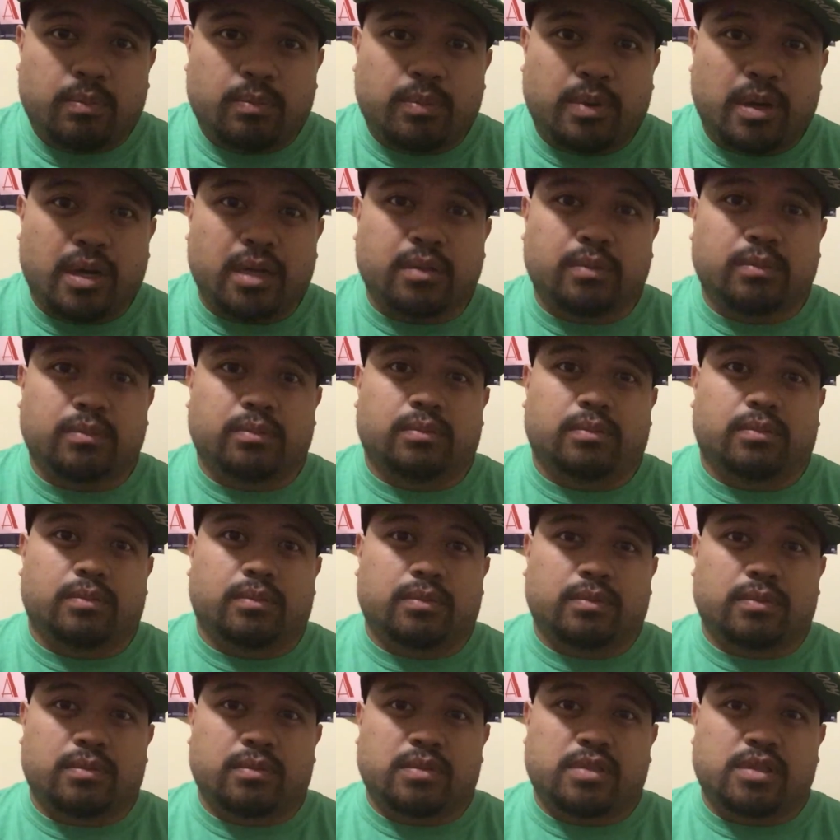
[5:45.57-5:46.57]
But,
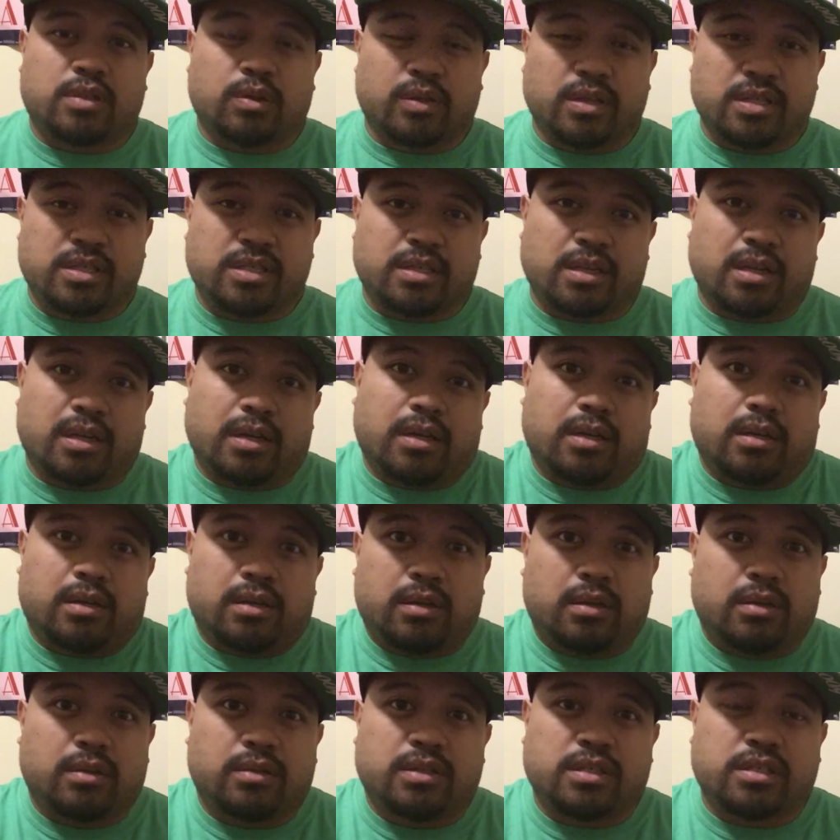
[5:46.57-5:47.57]
so this is
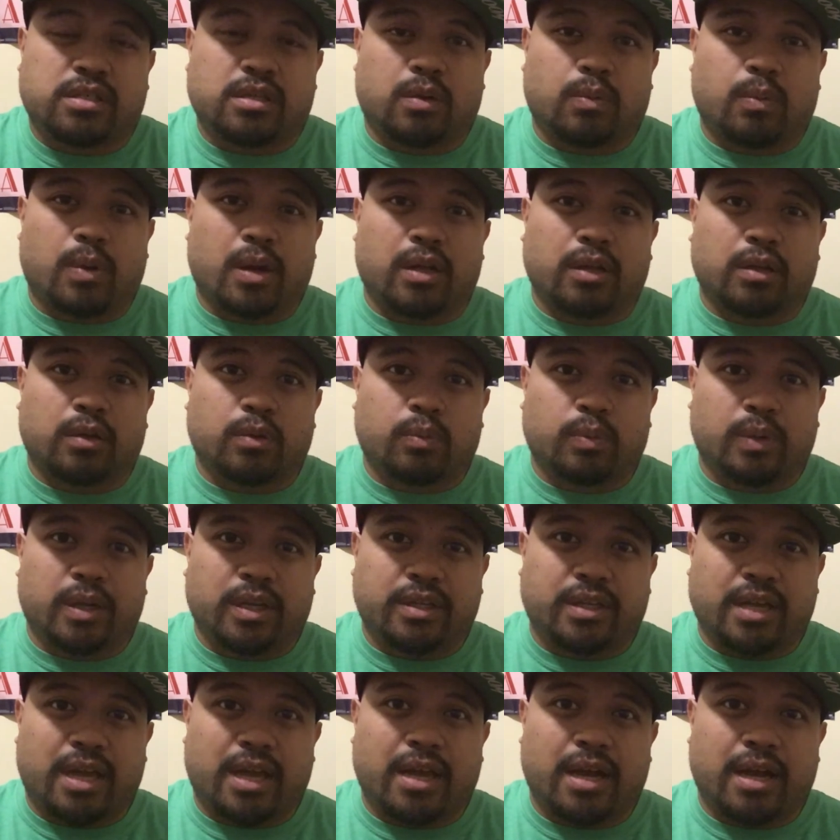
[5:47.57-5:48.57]
just a regular
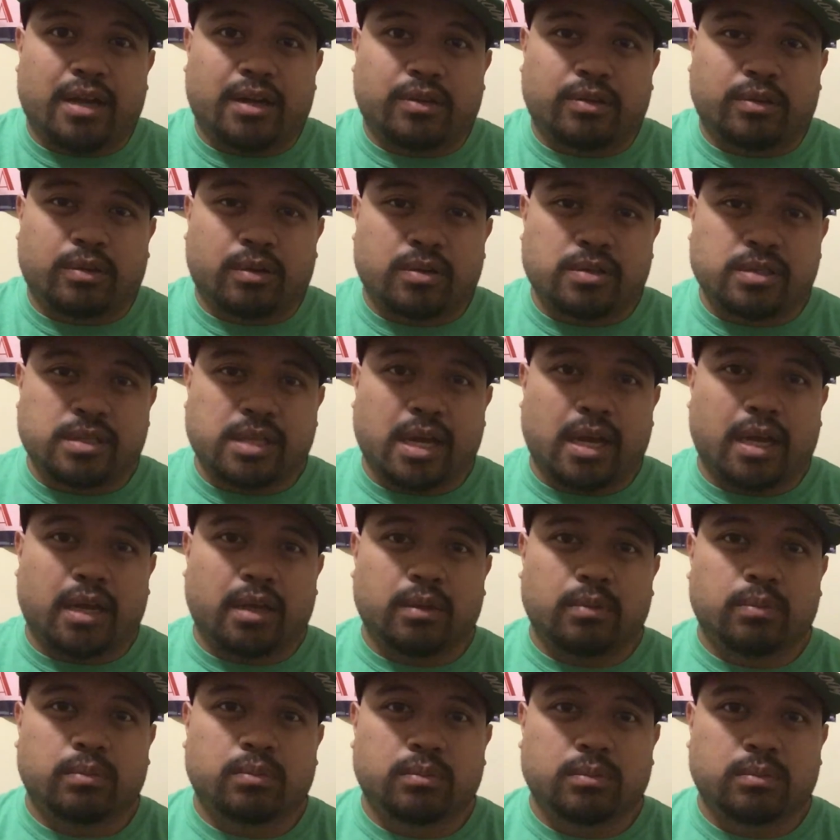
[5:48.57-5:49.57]
weekday on a
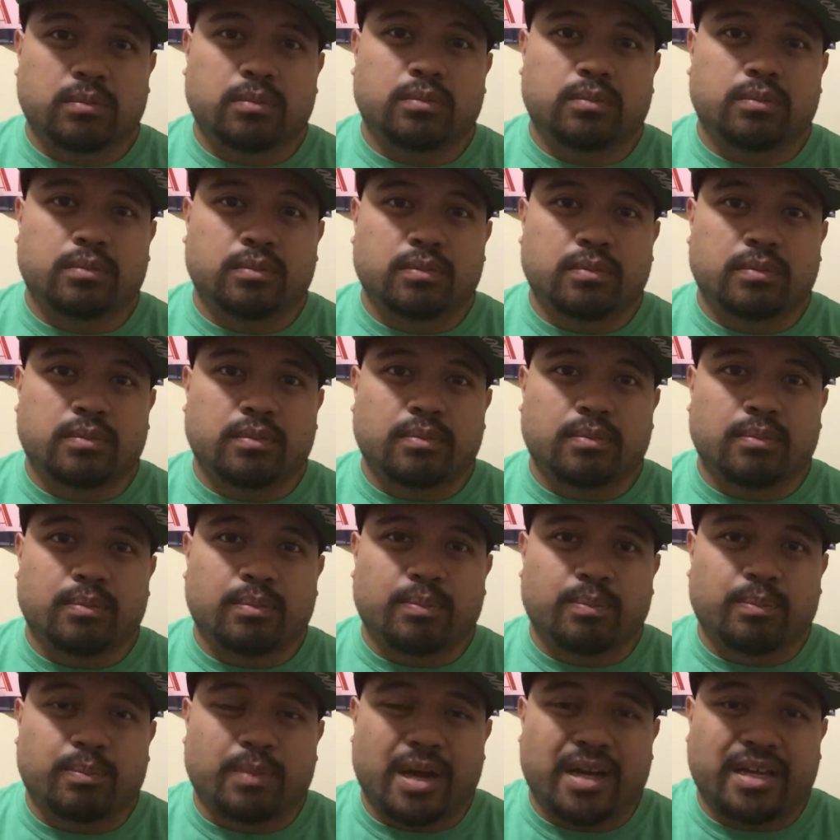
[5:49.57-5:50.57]
Thursday.
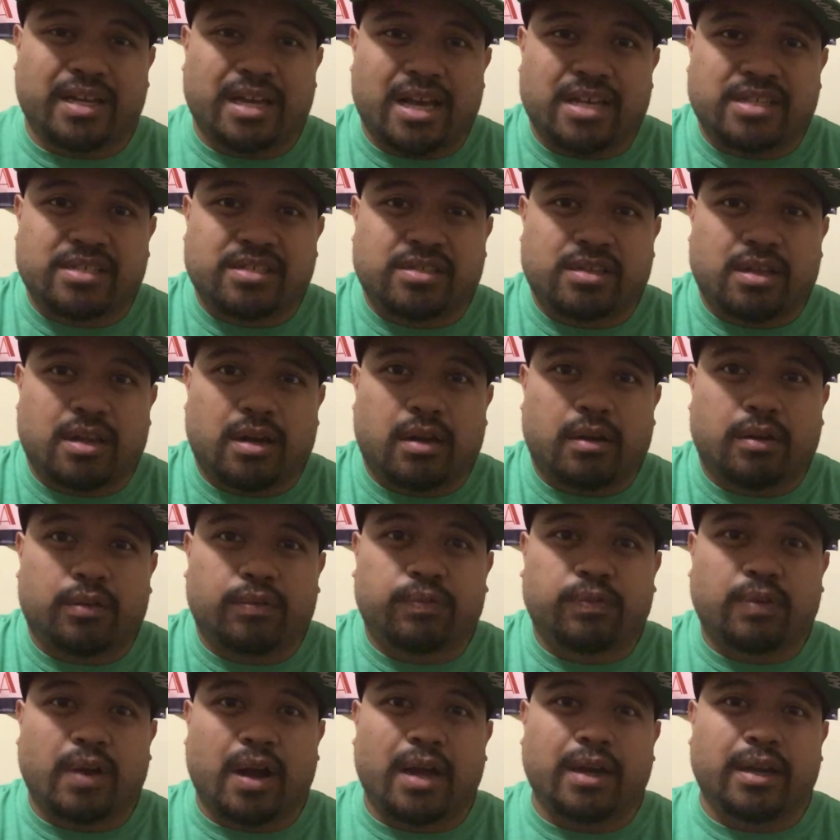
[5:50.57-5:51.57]
My guess is that on a
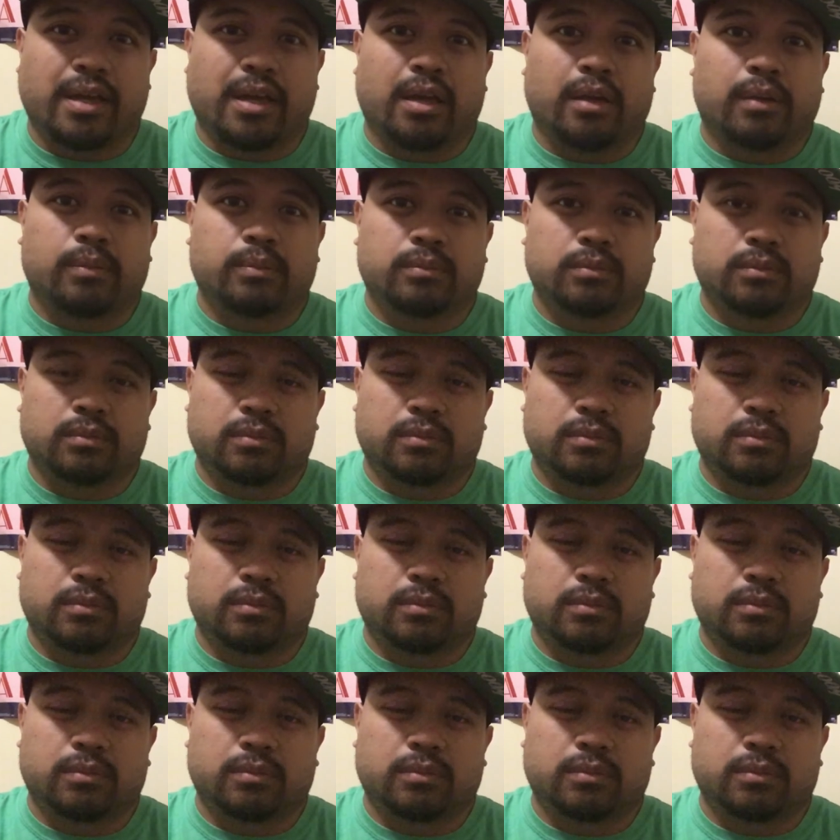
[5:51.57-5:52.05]
Friday,